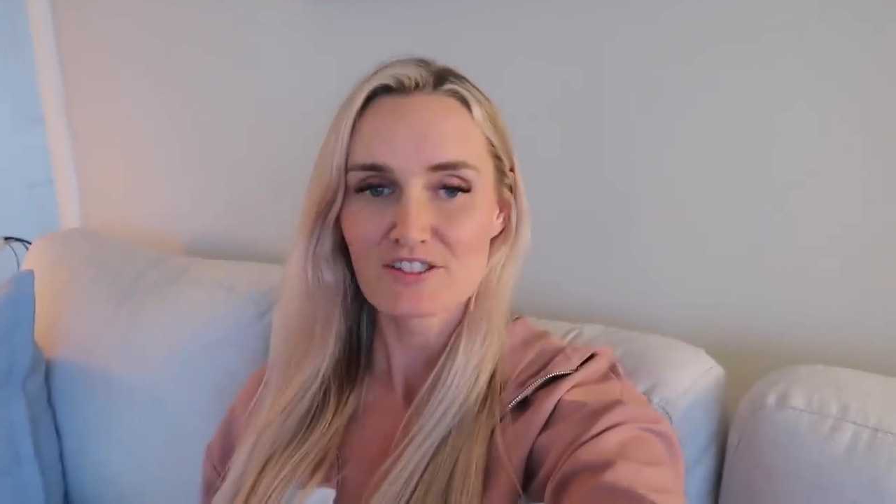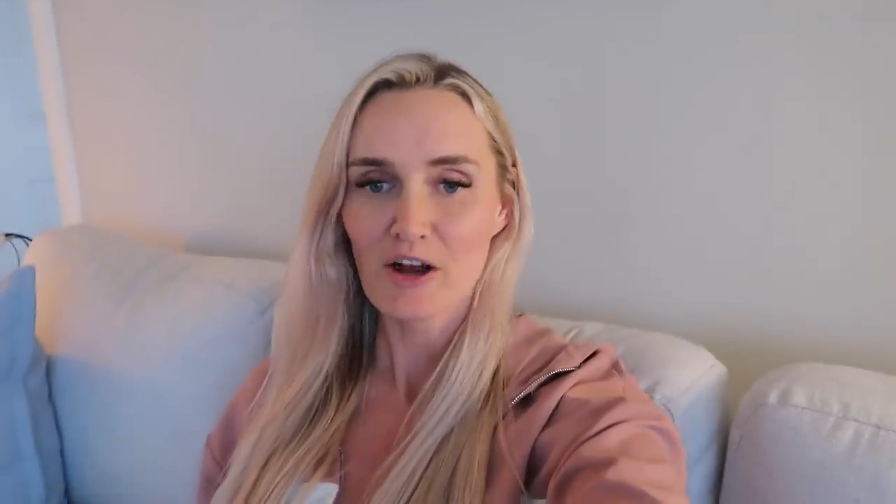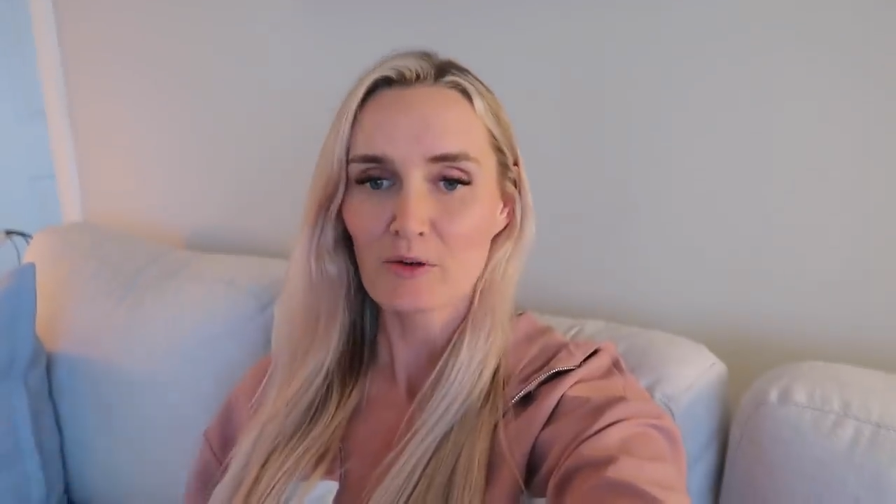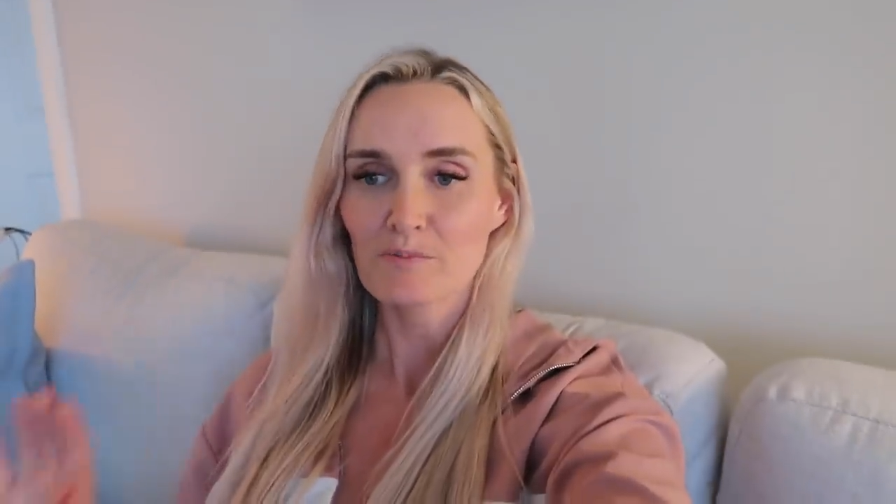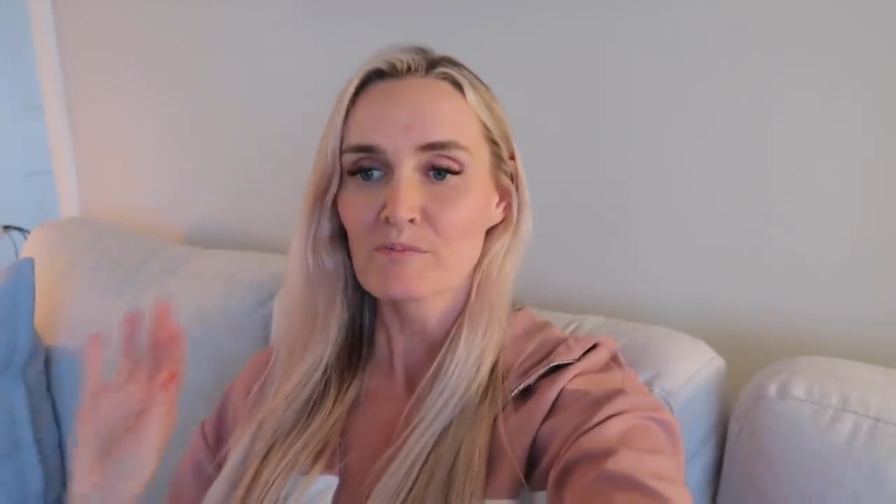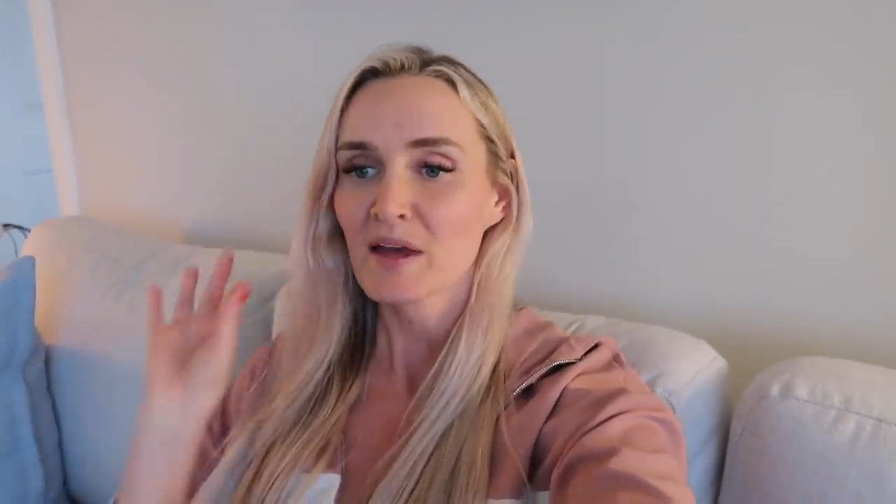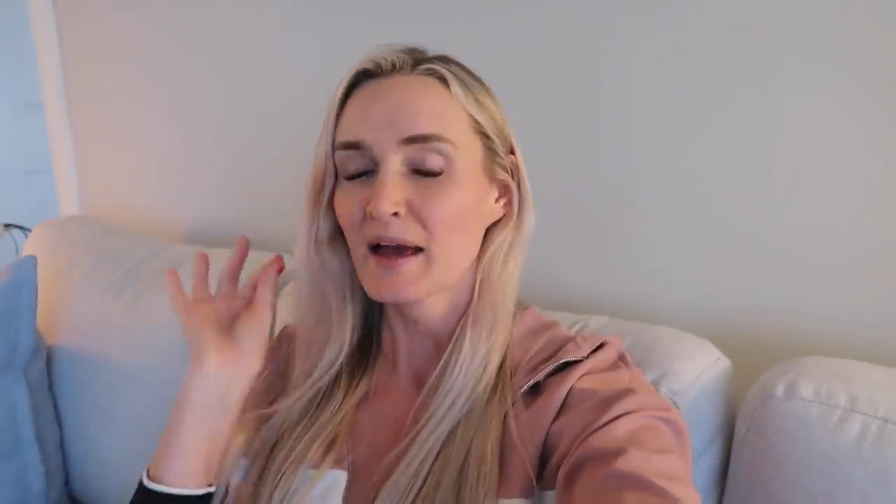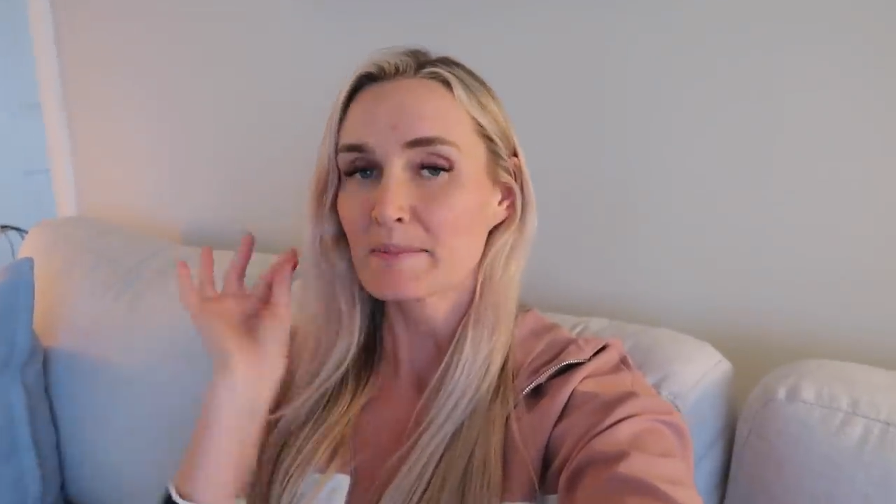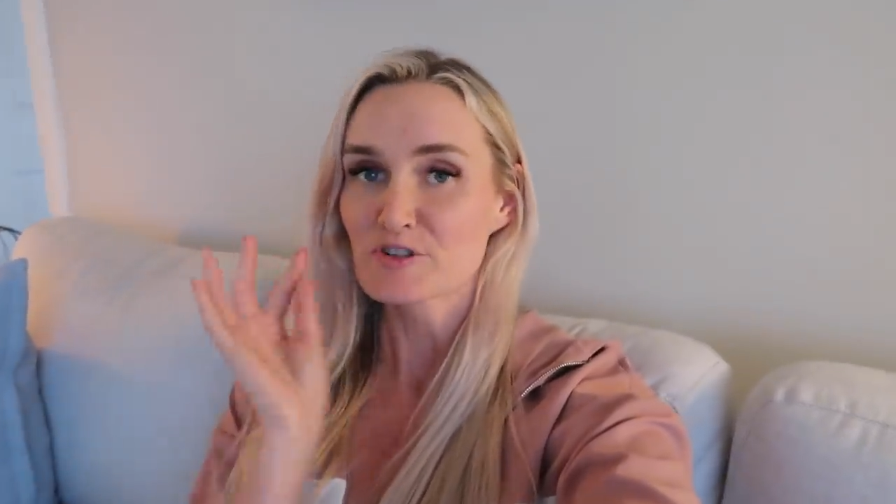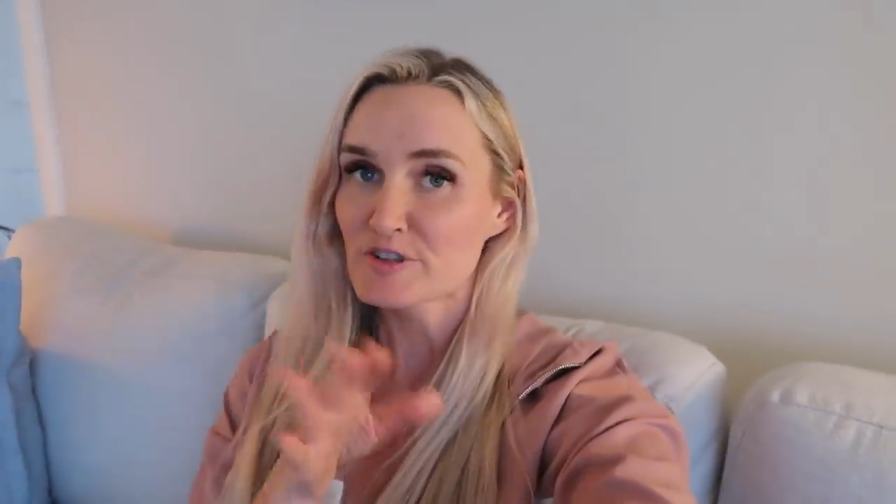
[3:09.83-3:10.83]
so
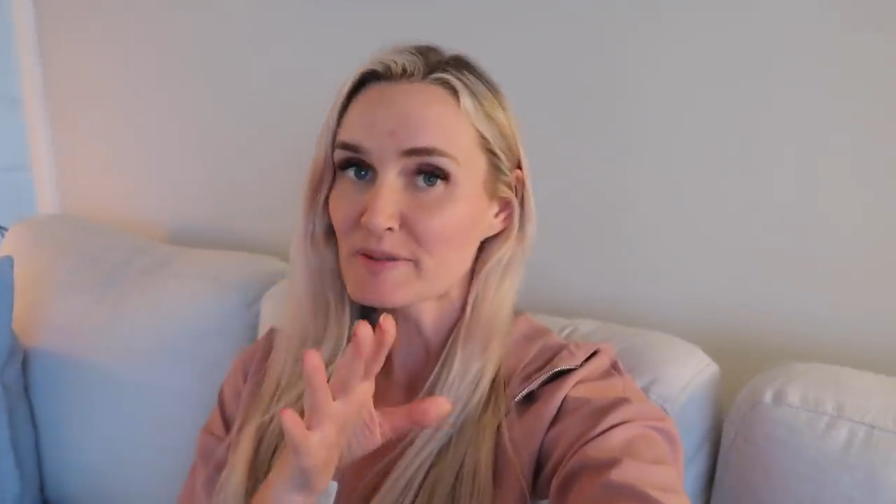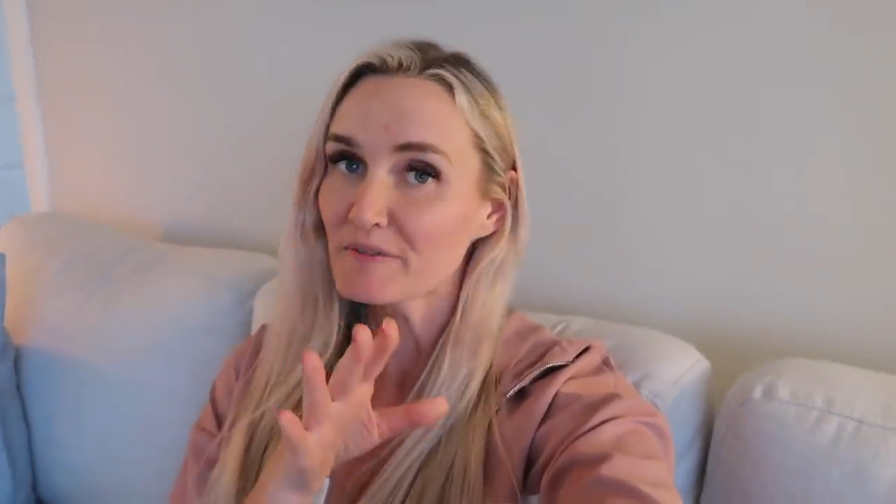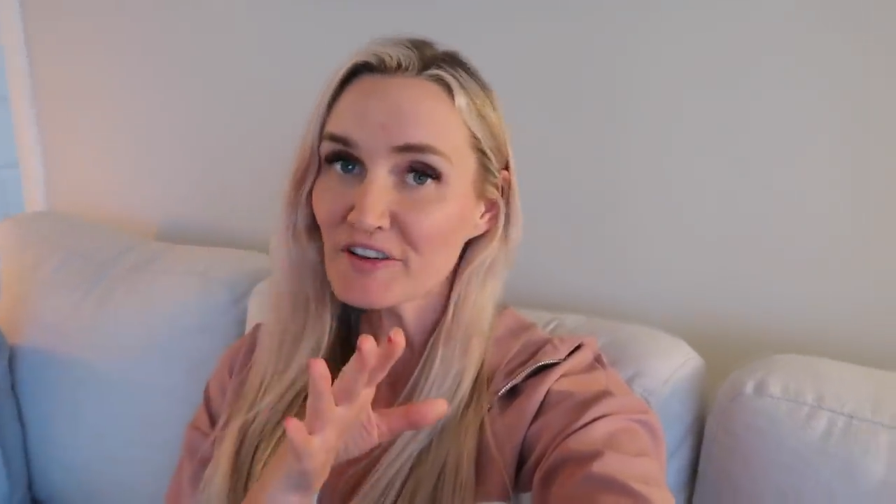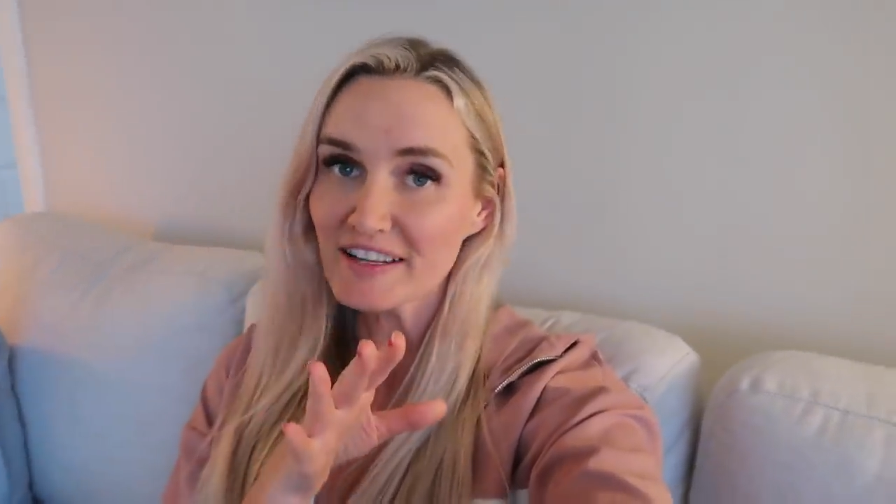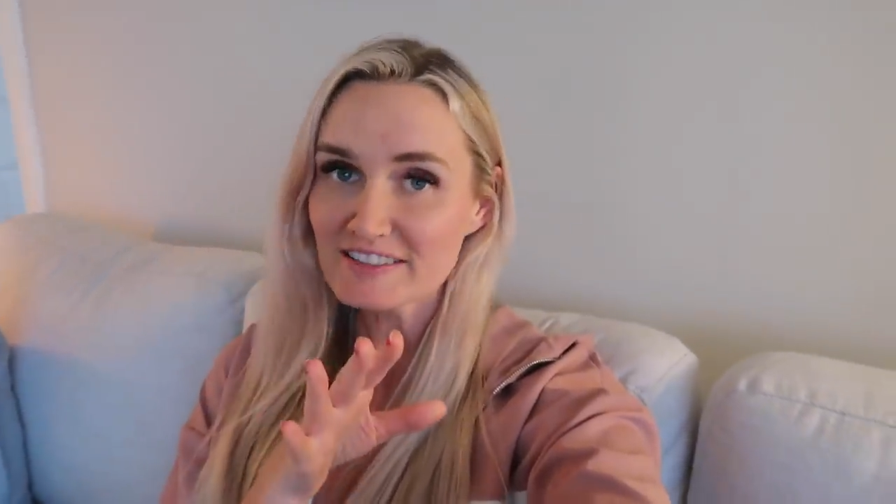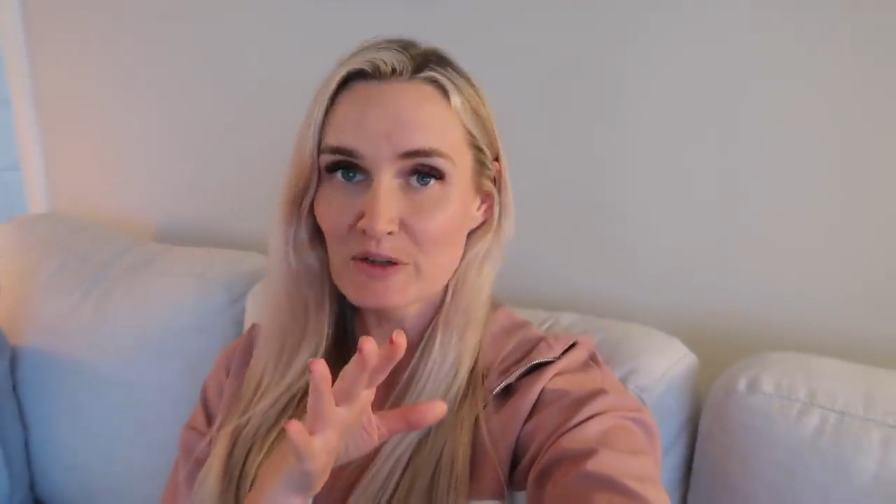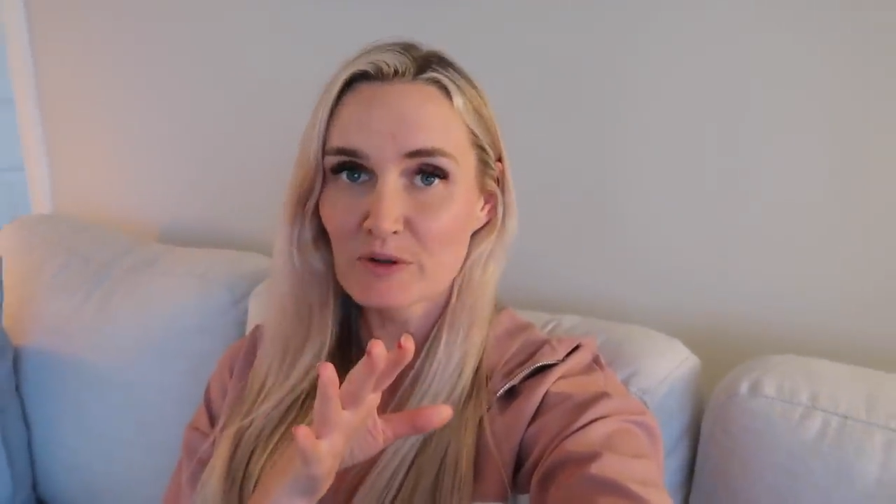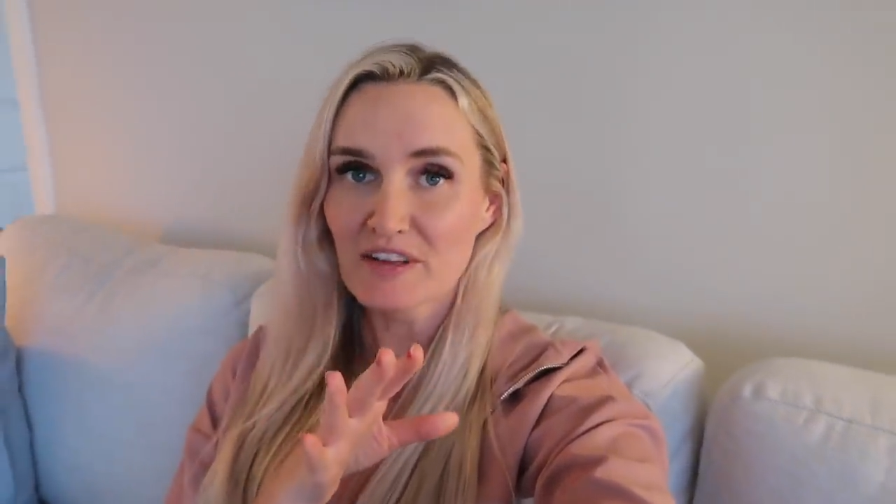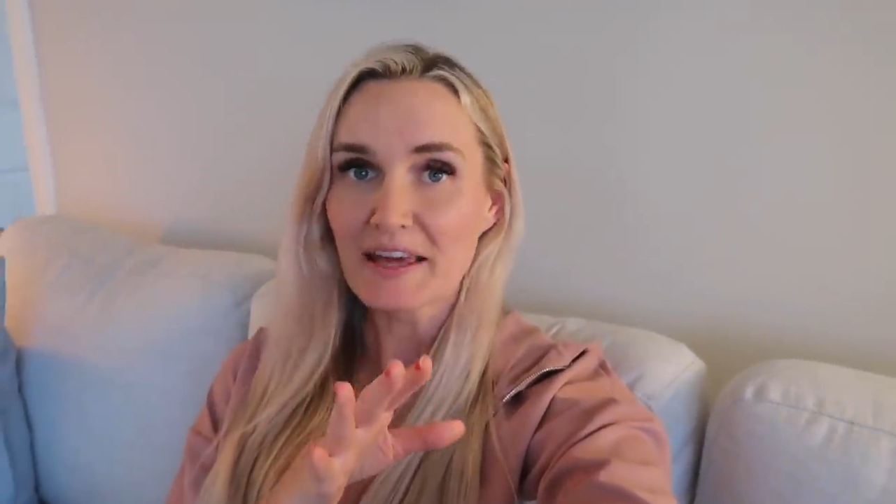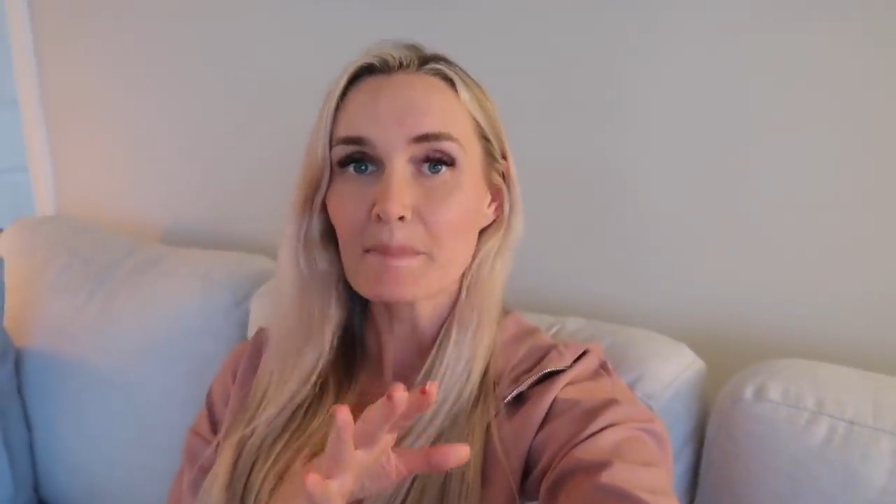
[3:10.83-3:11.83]
I'm sure some of you guys can
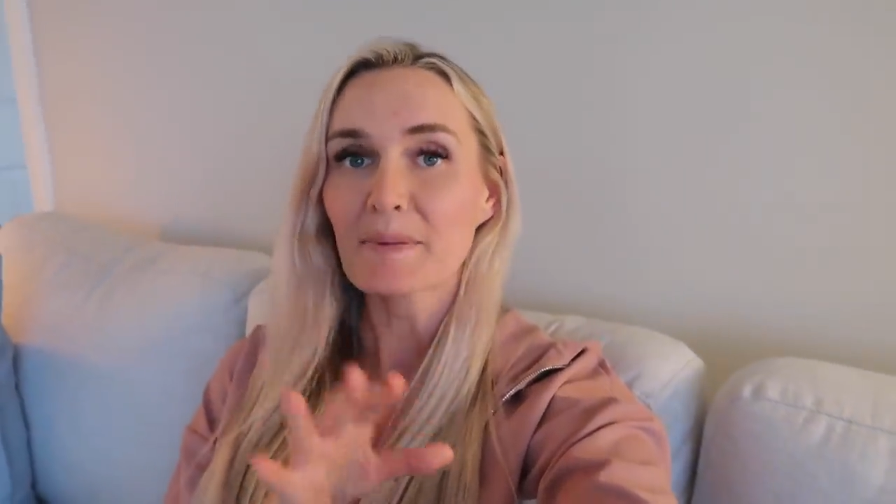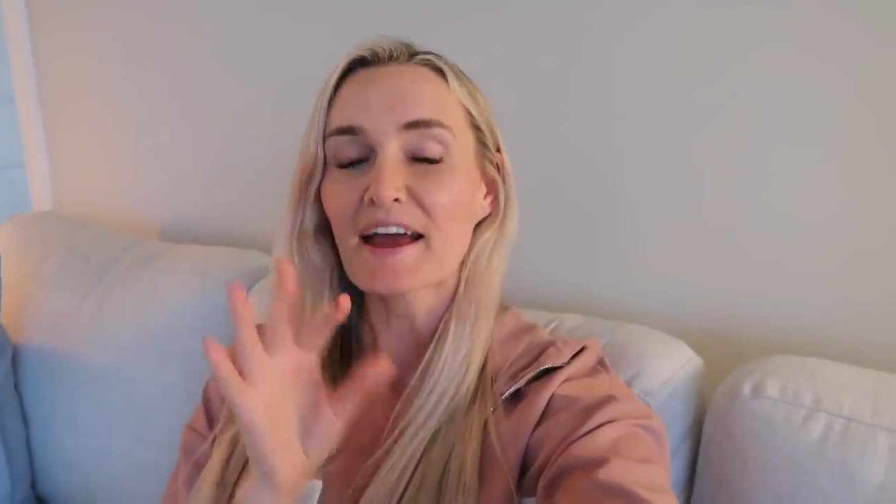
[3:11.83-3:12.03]
relate,